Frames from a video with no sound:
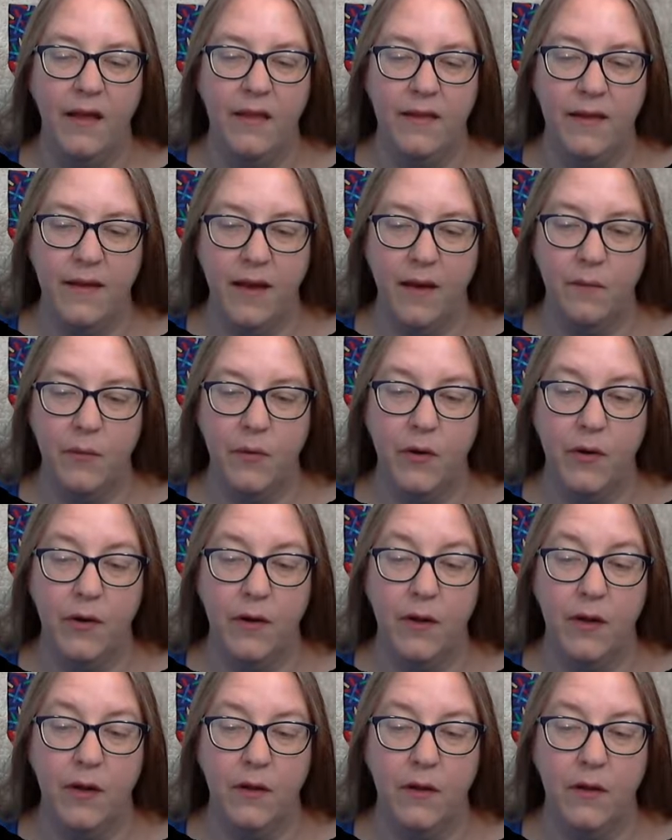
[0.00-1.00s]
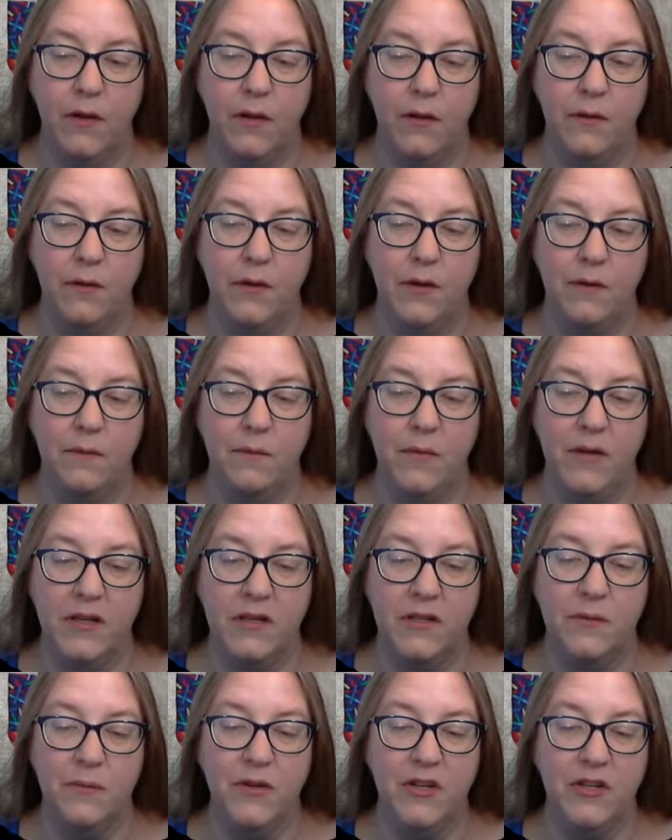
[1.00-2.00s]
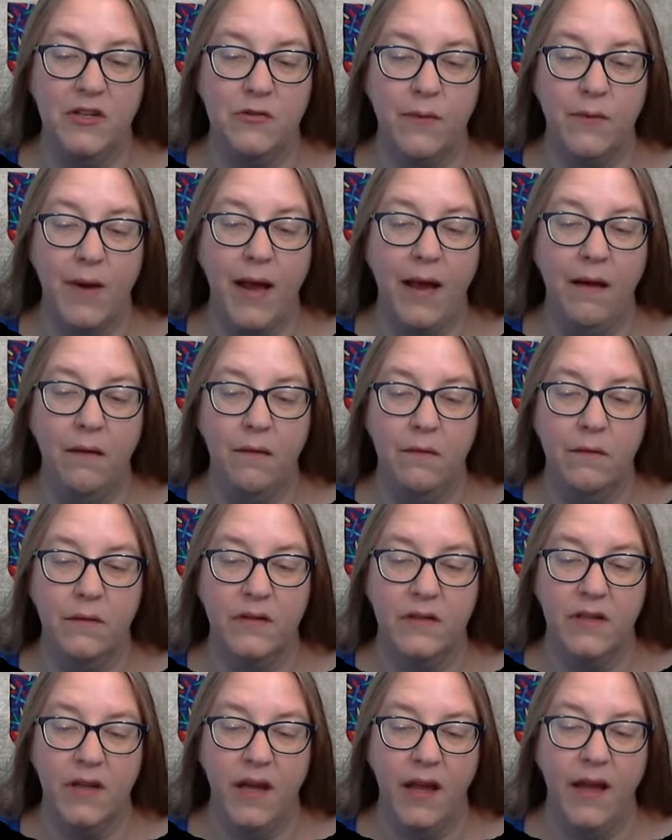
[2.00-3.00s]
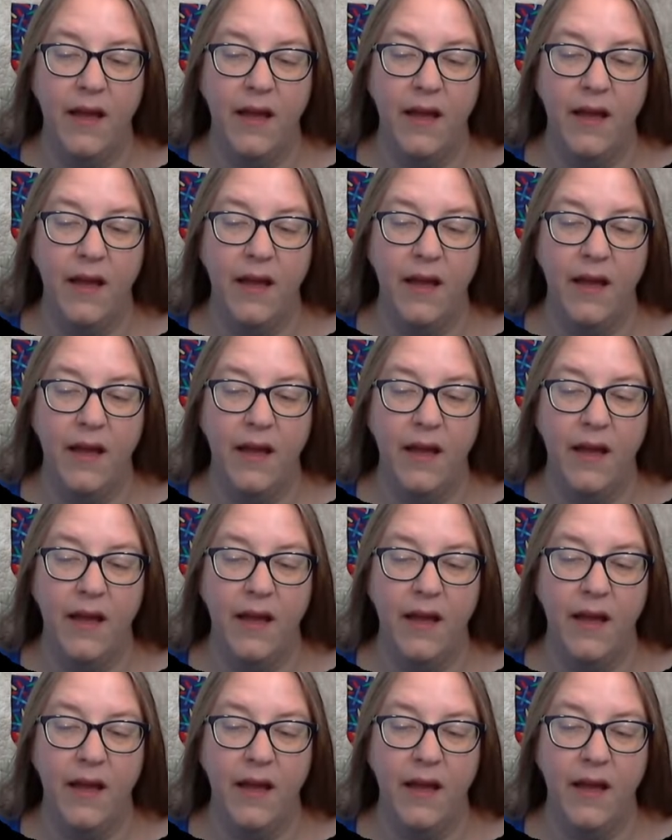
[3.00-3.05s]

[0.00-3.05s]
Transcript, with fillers: The emperor concluded me to be drowned